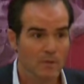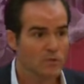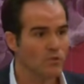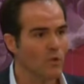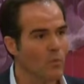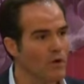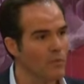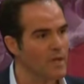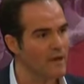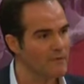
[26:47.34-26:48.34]
So then what
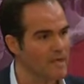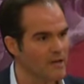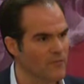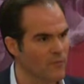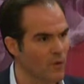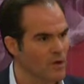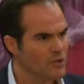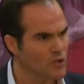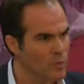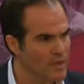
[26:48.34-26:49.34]
are we advocating for?
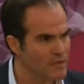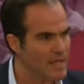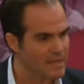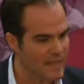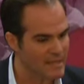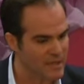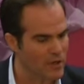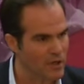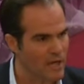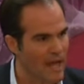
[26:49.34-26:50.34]
Do we think that
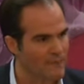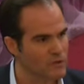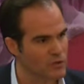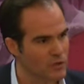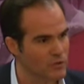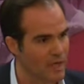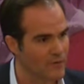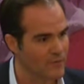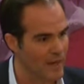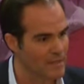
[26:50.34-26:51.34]
they're going to have a trickle-down
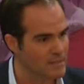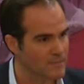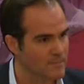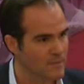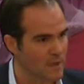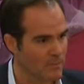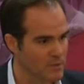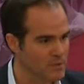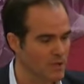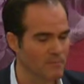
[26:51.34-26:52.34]
effect? And I'm going
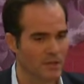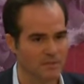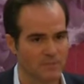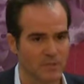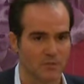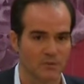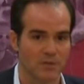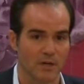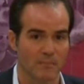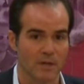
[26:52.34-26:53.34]
to shut up now because I'm being told to
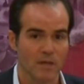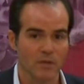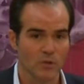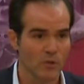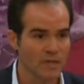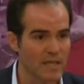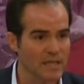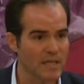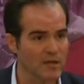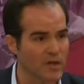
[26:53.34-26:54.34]
shut up. Do we think
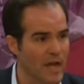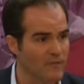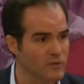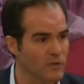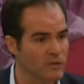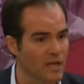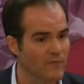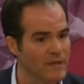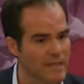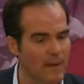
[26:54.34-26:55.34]
that they're going to have a trickle-down
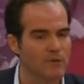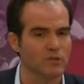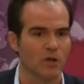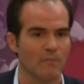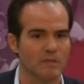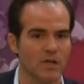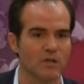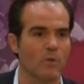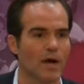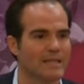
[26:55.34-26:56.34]
effect? I'm going to tell
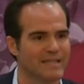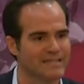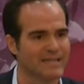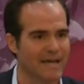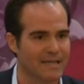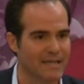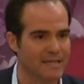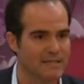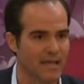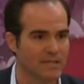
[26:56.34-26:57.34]
you why it's not a
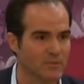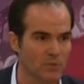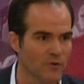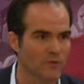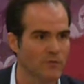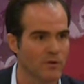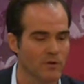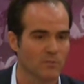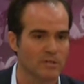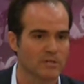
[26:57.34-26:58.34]
case. And it's a beautiful
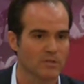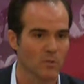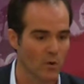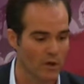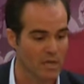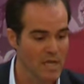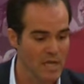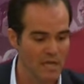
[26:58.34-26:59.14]
theory, but it doesn't work.